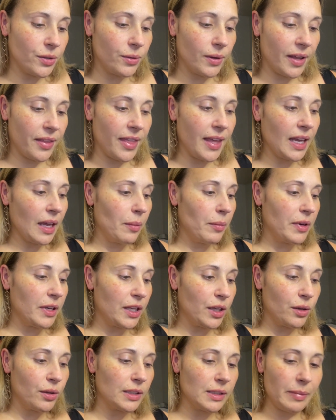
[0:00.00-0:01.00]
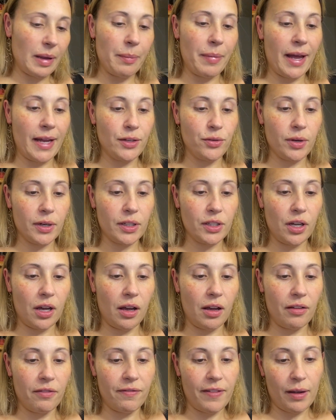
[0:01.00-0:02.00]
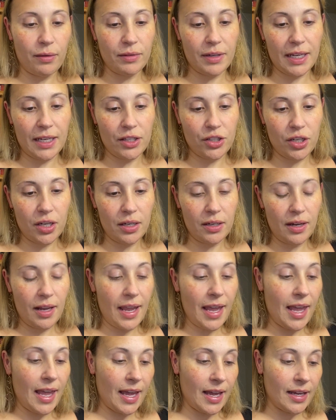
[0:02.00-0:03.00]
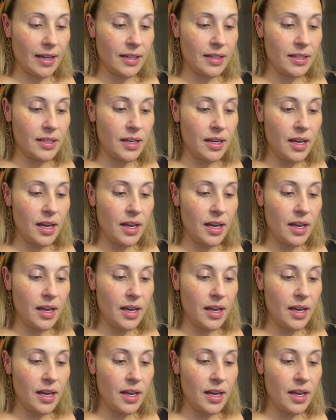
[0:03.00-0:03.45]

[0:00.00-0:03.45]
think I'm going to use my Patrick Ta foundation and